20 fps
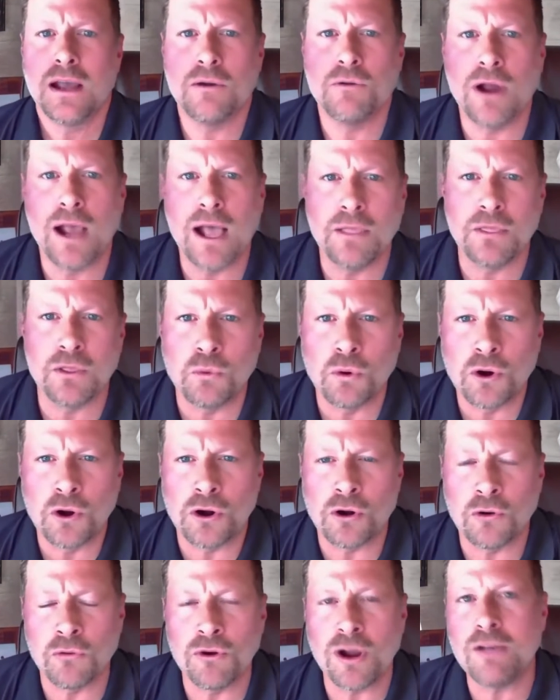around the
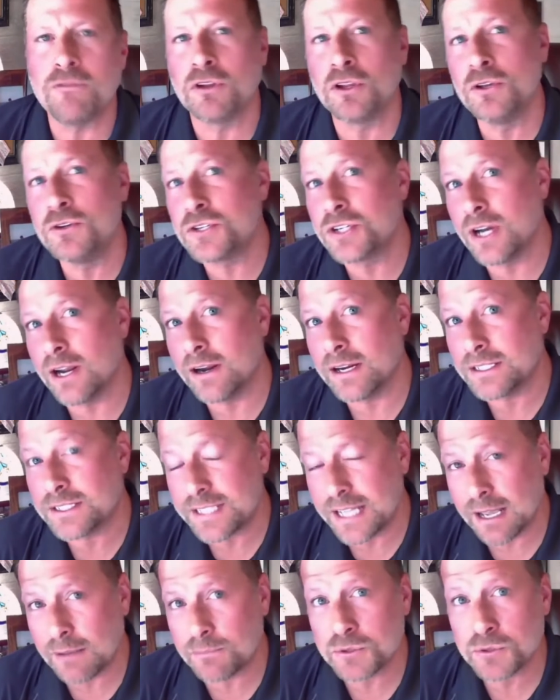world are revolutionary
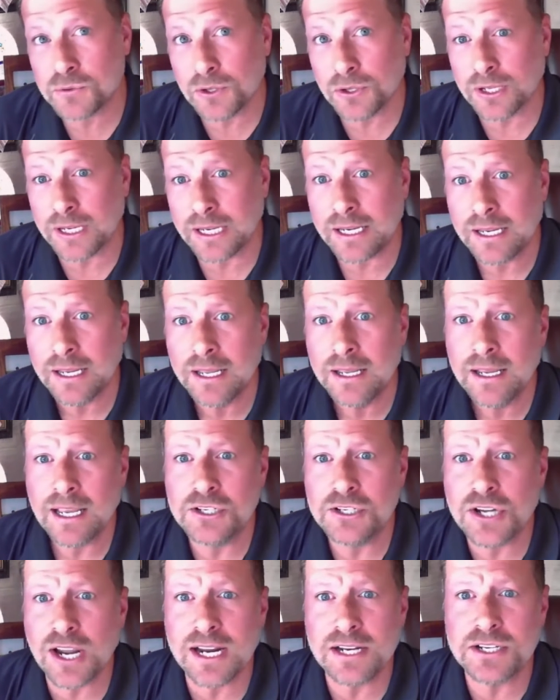steps, really,
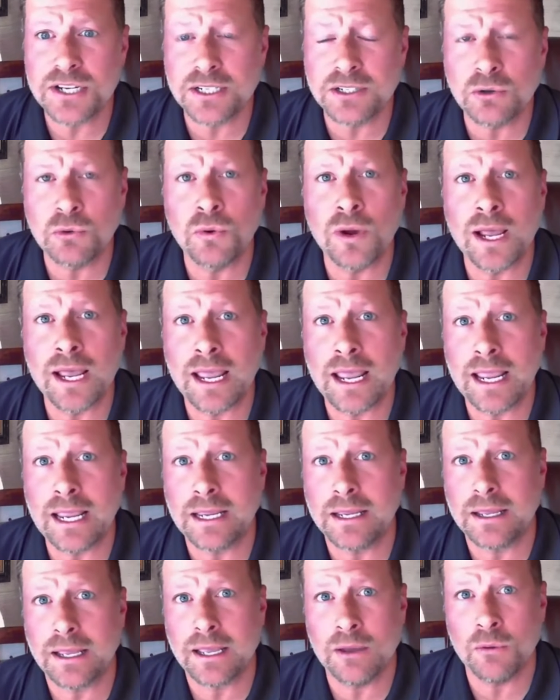in changing the
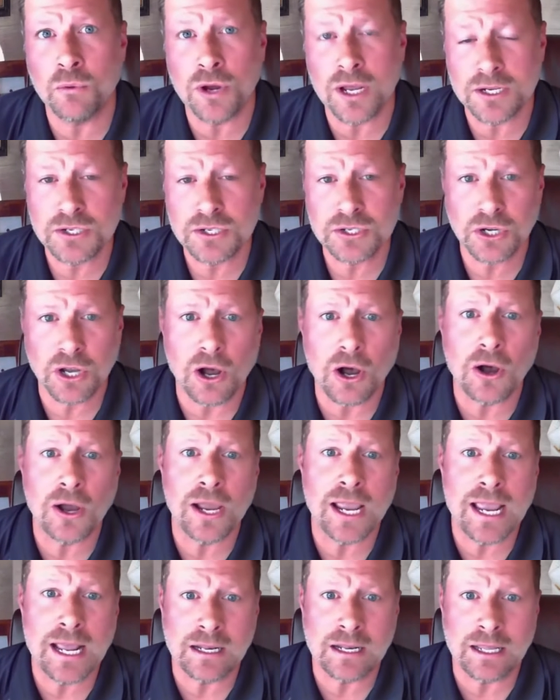way in which call
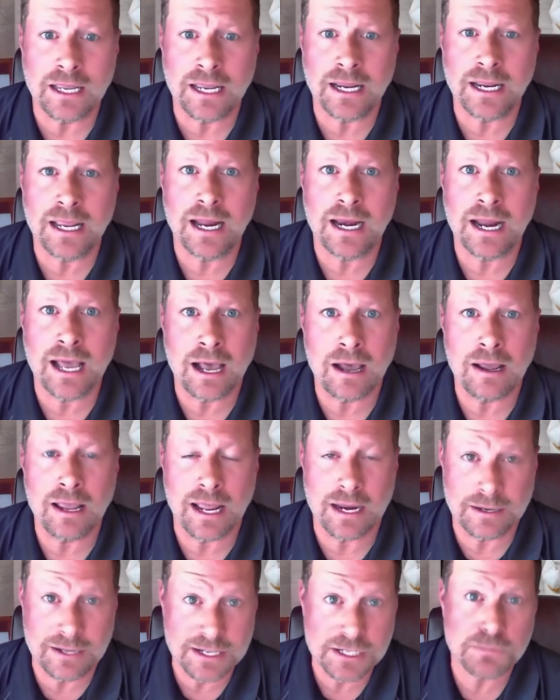handling
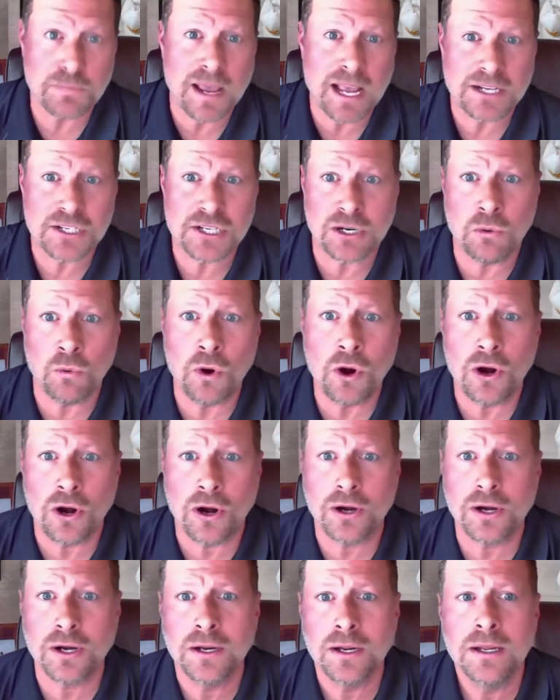and dispatching
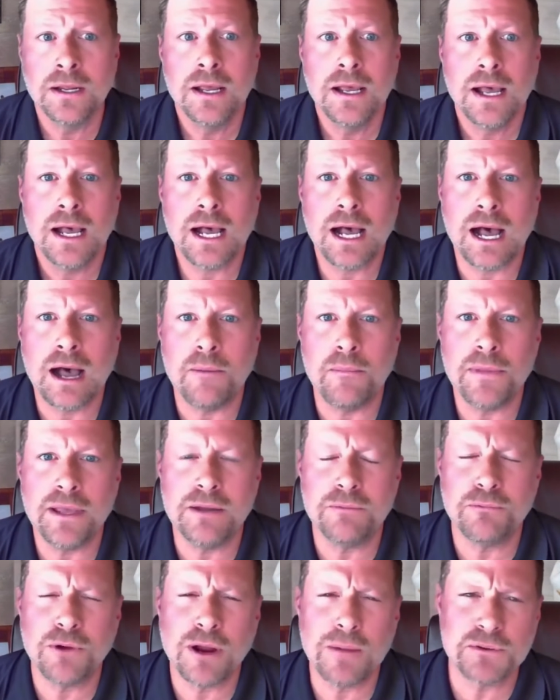work.
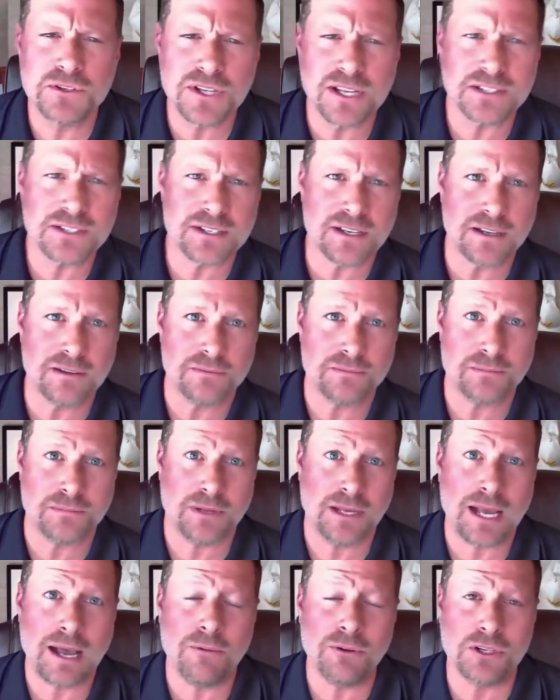It represents
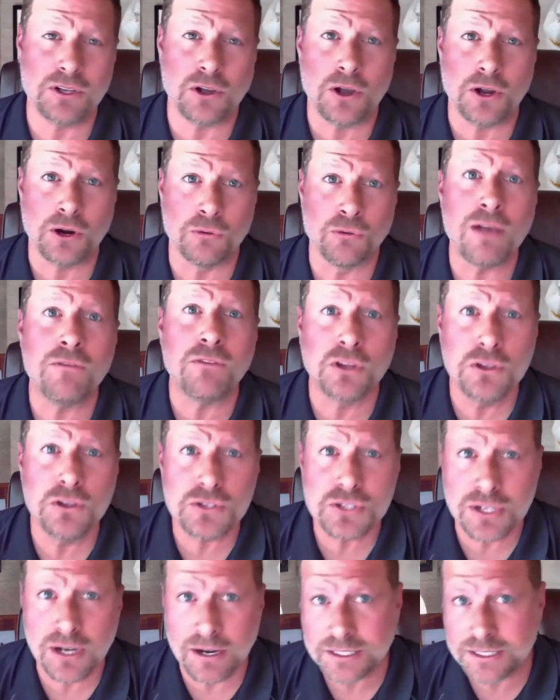I would call it a
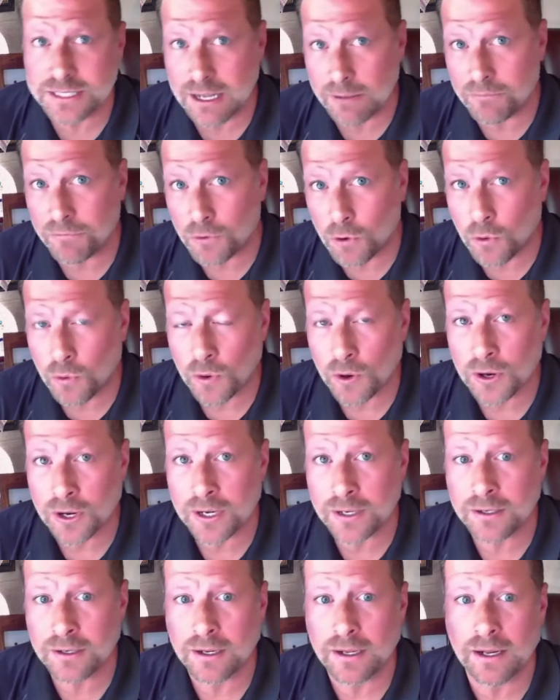revolutionary step
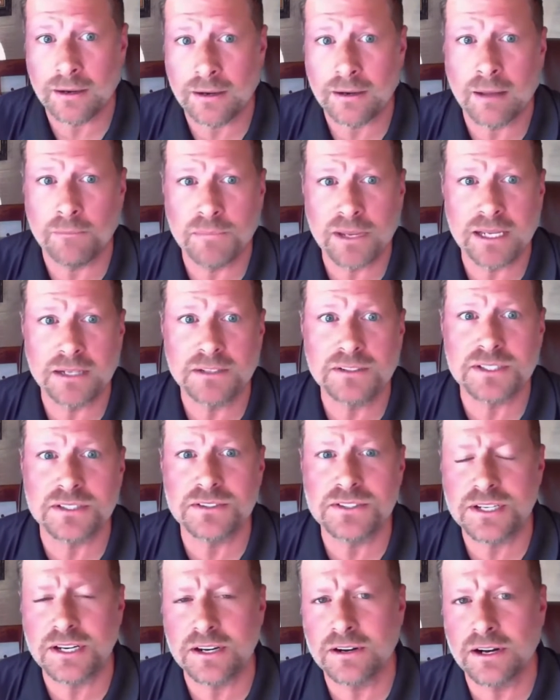forward, and I'm being
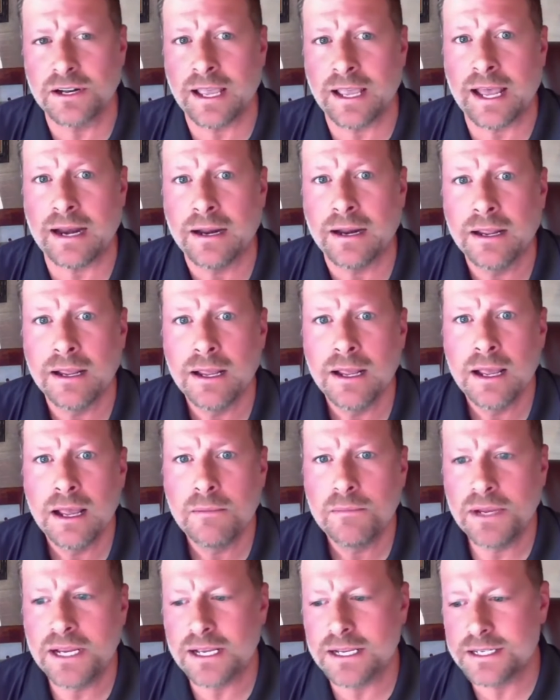sincere in that,
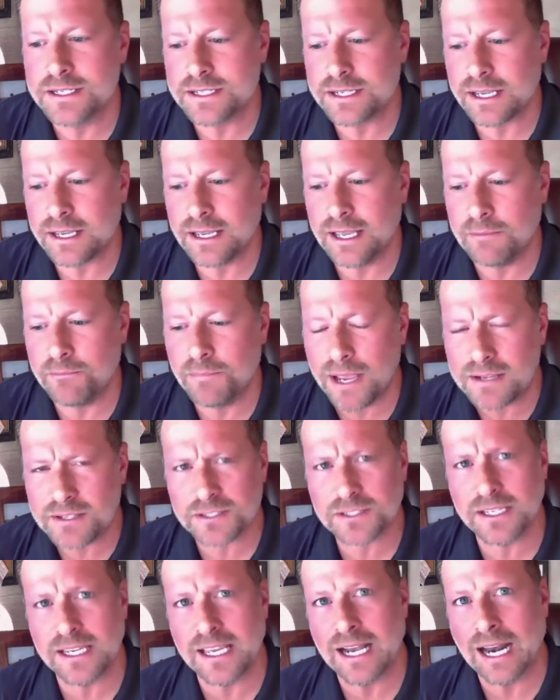because it
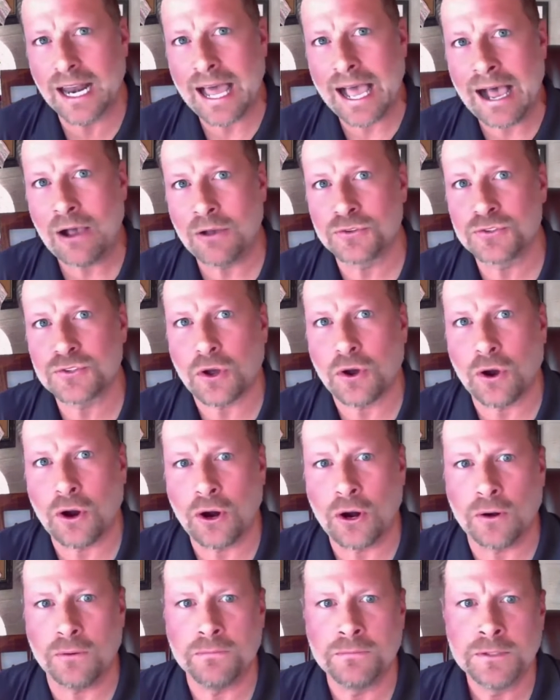basically allows
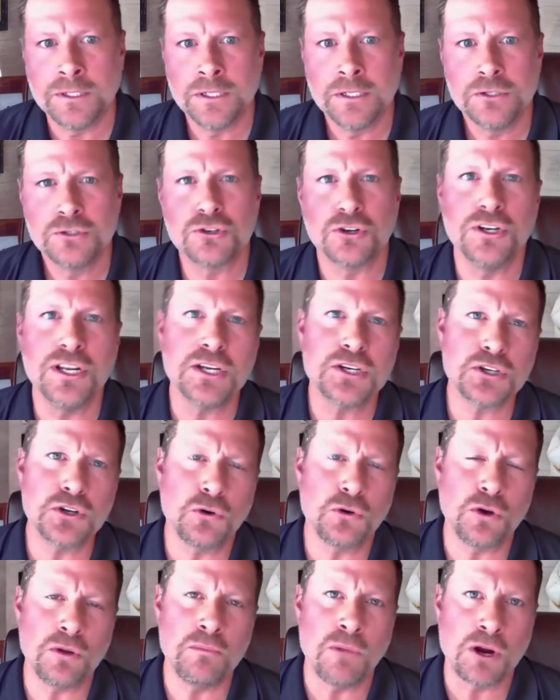our
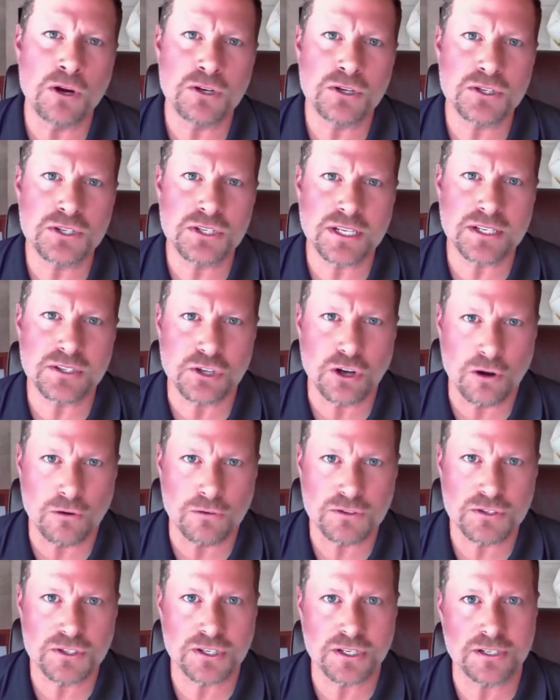traditional emergency
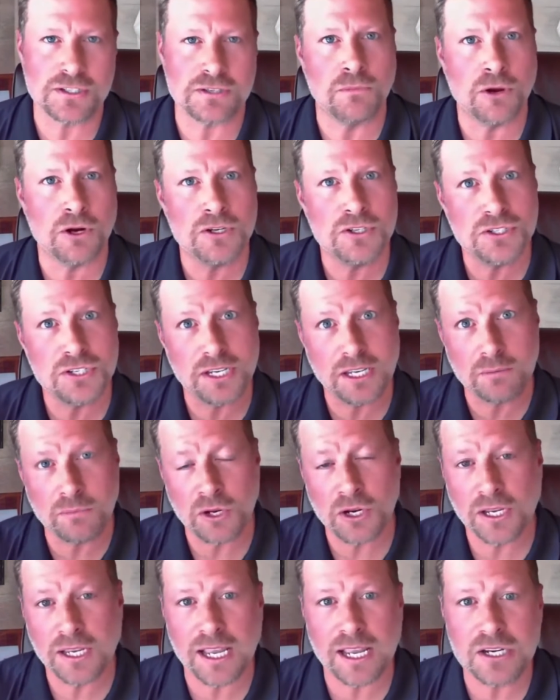services, emergency
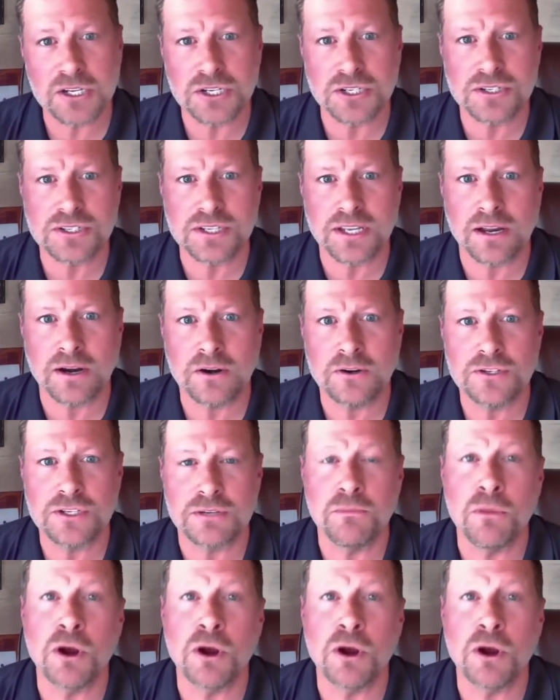communication centers,